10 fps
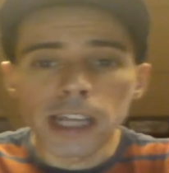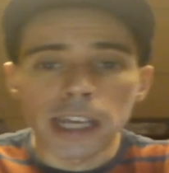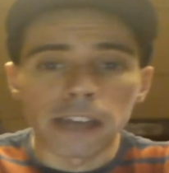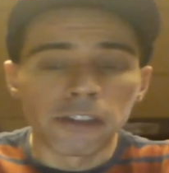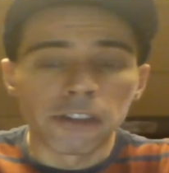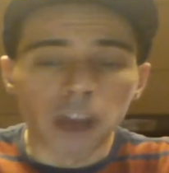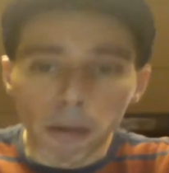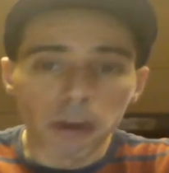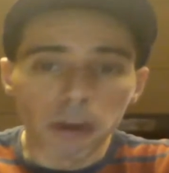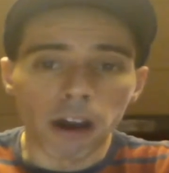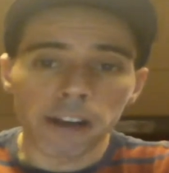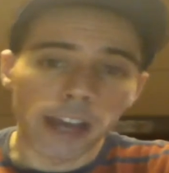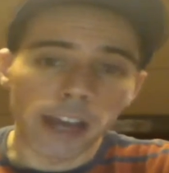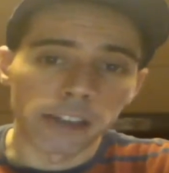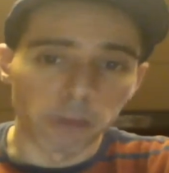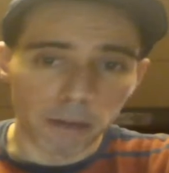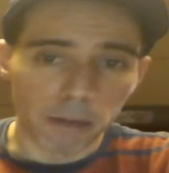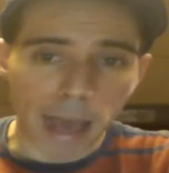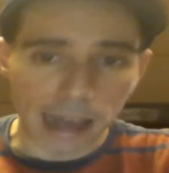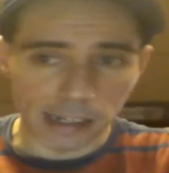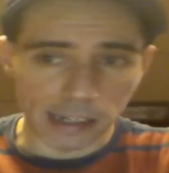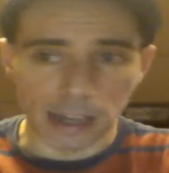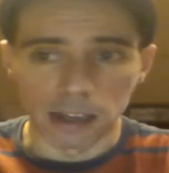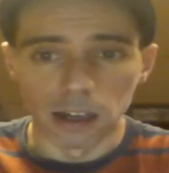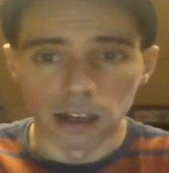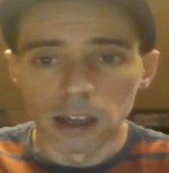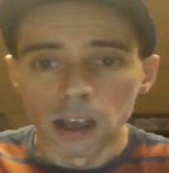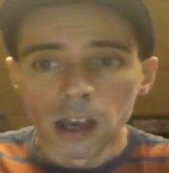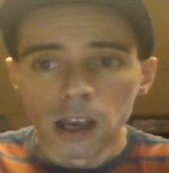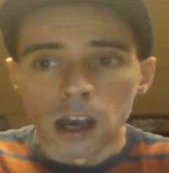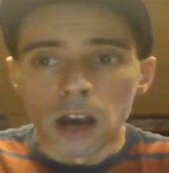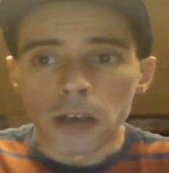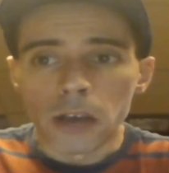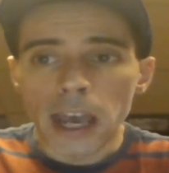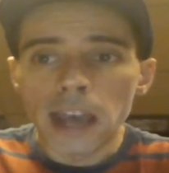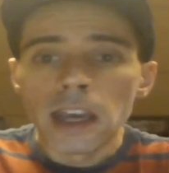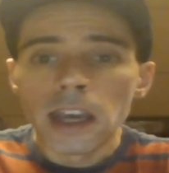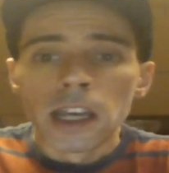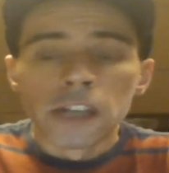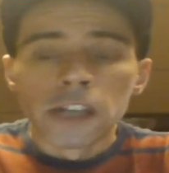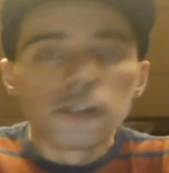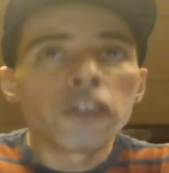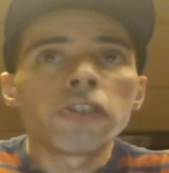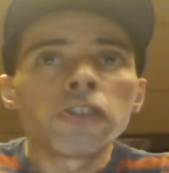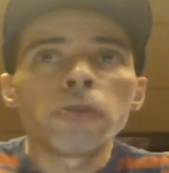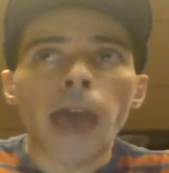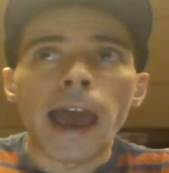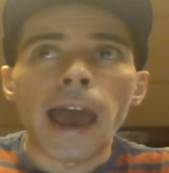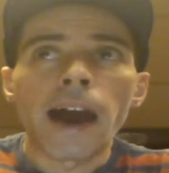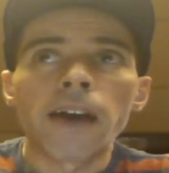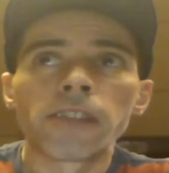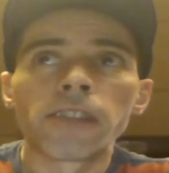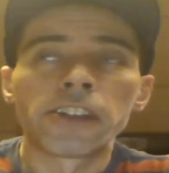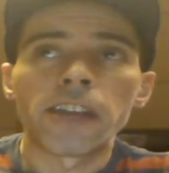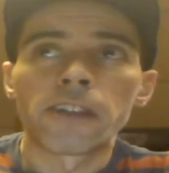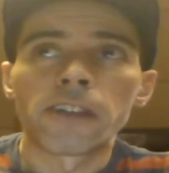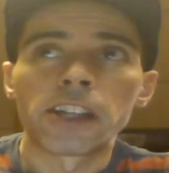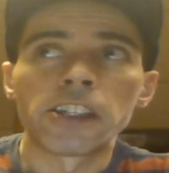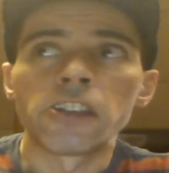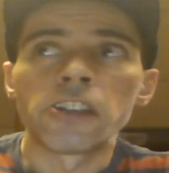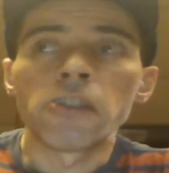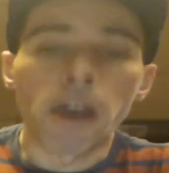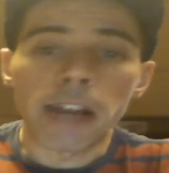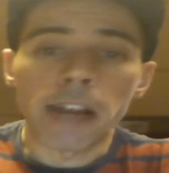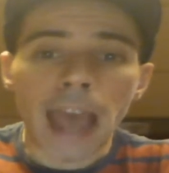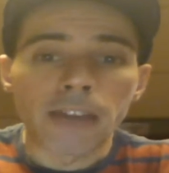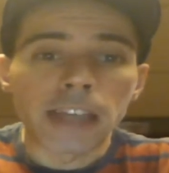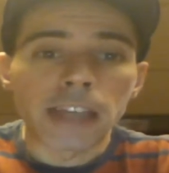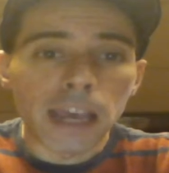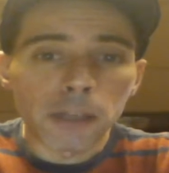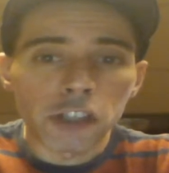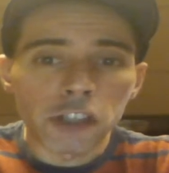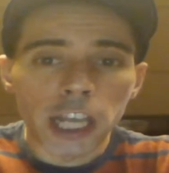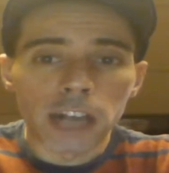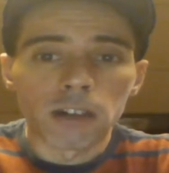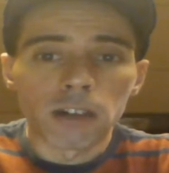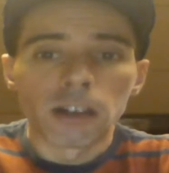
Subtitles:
is don't put all your eggs in one basket, okay? Do you have, let's say for instance, you already have a gaming channel,